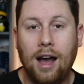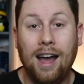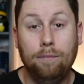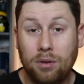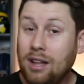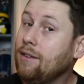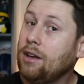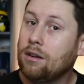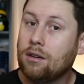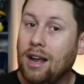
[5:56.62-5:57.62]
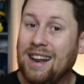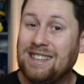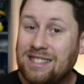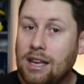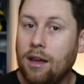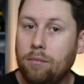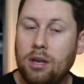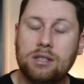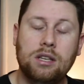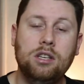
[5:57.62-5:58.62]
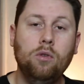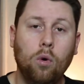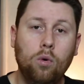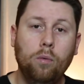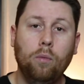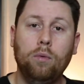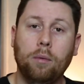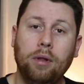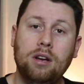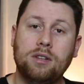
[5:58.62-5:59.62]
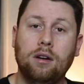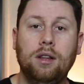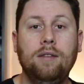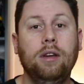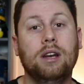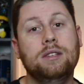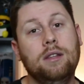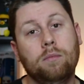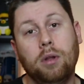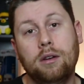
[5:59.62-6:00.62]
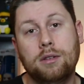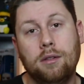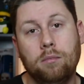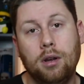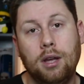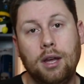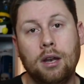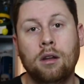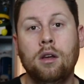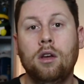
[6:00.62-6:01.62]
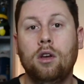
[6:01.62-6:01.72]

I believe it and I see it, because I see who the players that are leaving and I see the players that they're bringing in.